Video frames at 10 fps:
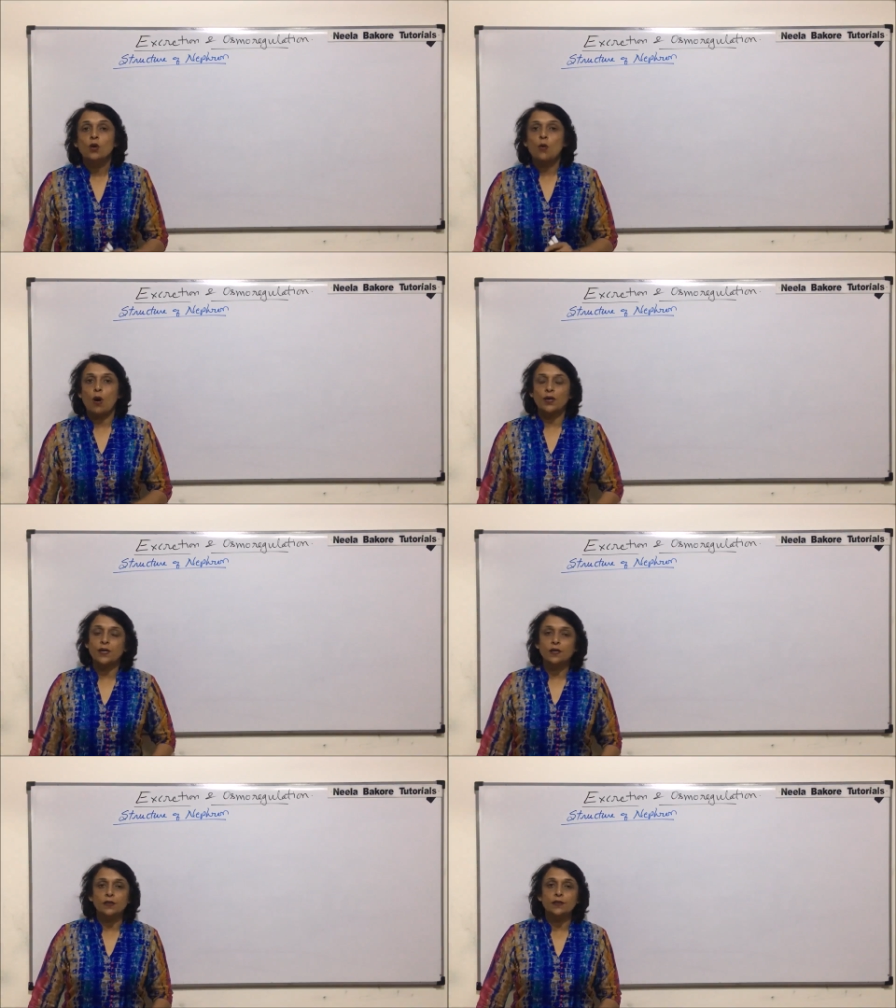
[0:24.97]

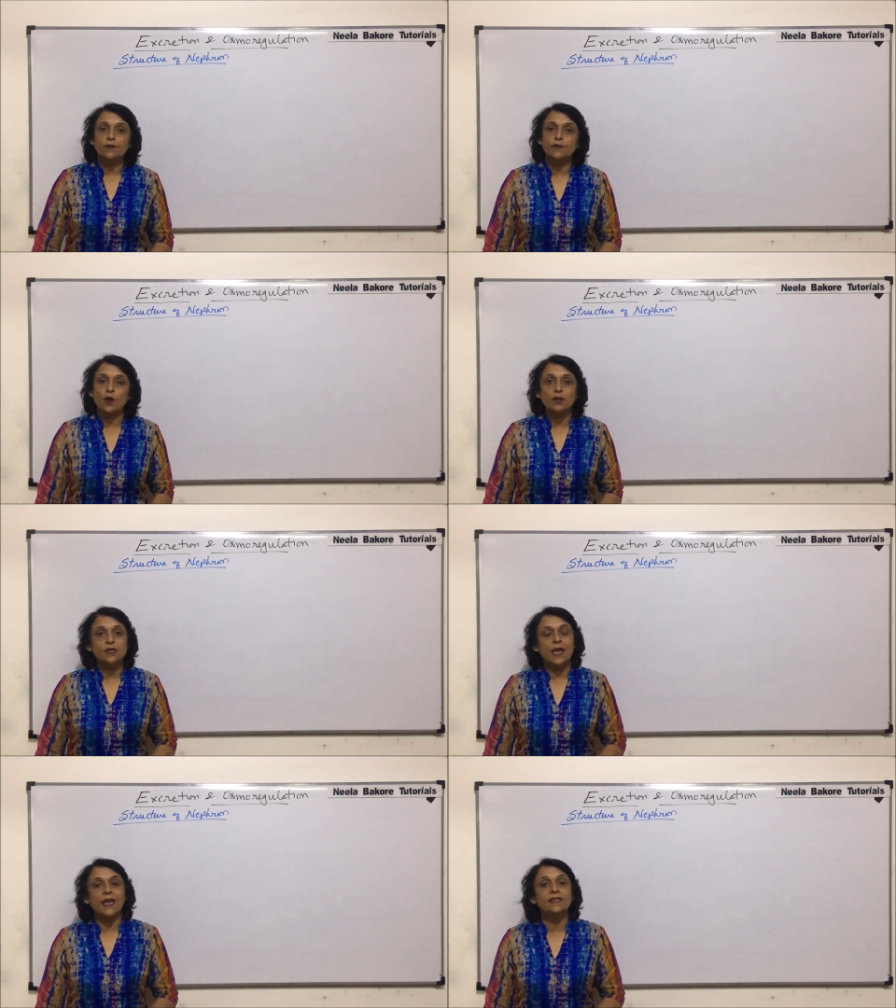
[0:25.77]
cortical
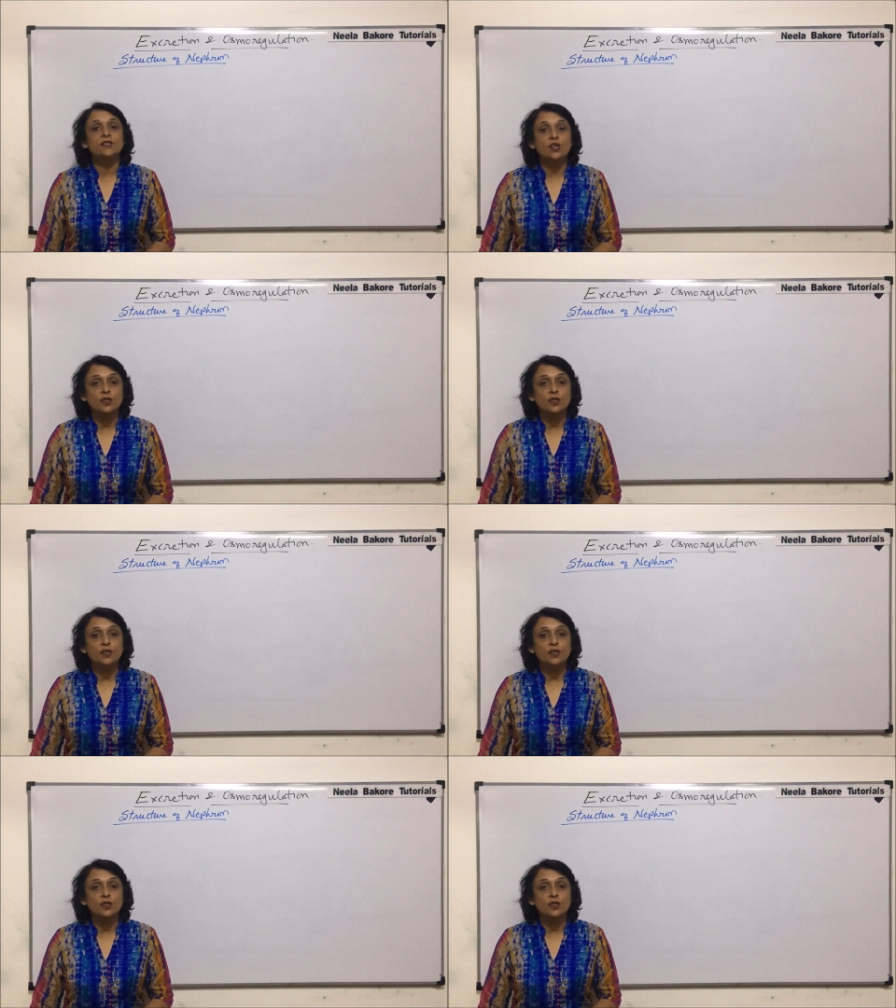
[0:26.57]
nephrons and